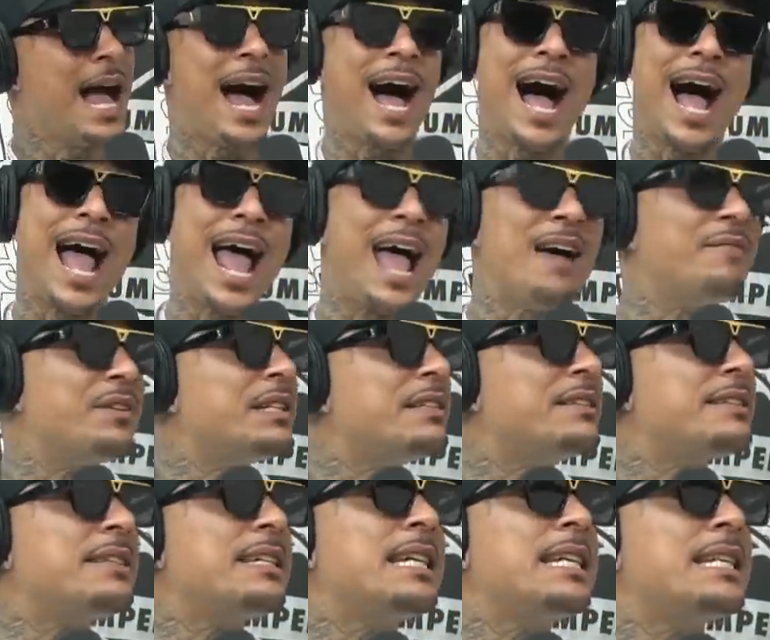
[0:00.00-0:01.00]
I haven't
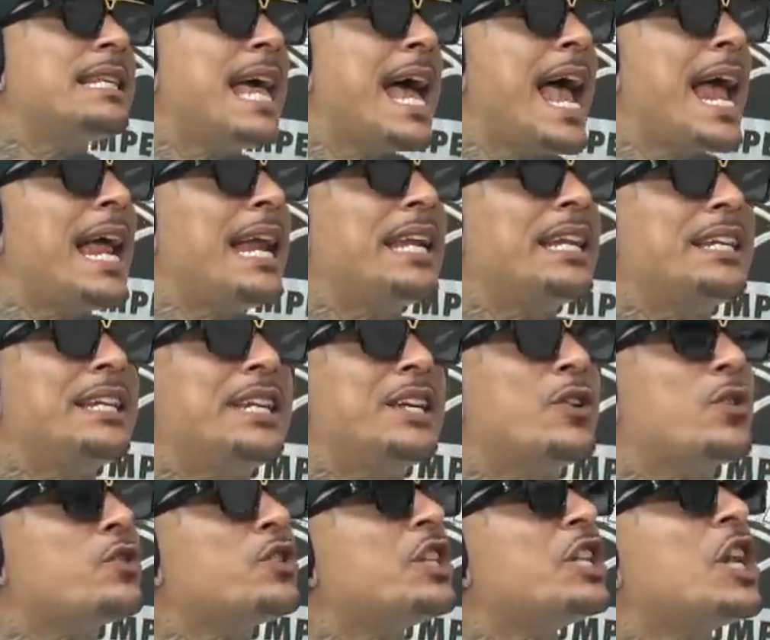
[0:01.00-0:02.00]
seen that in
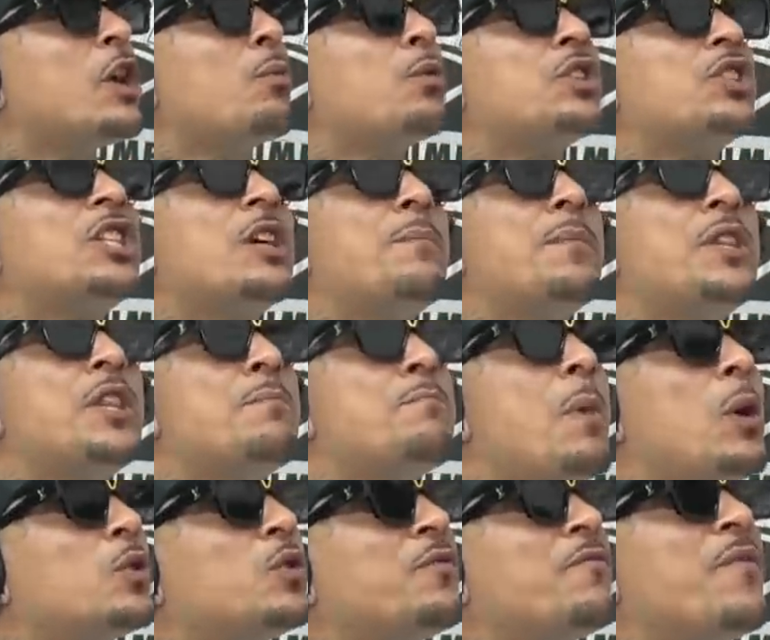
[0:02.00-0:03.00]
years, and there were some of the
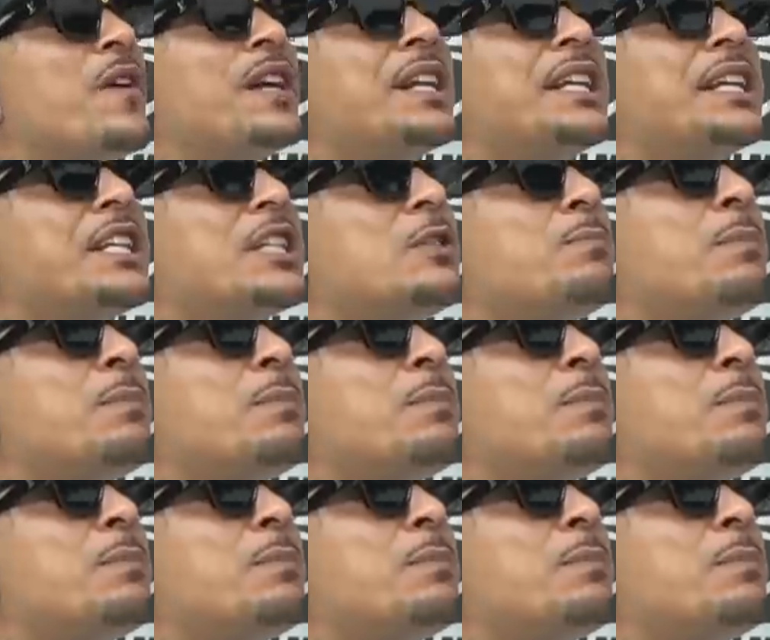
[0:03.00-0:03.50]
most funniest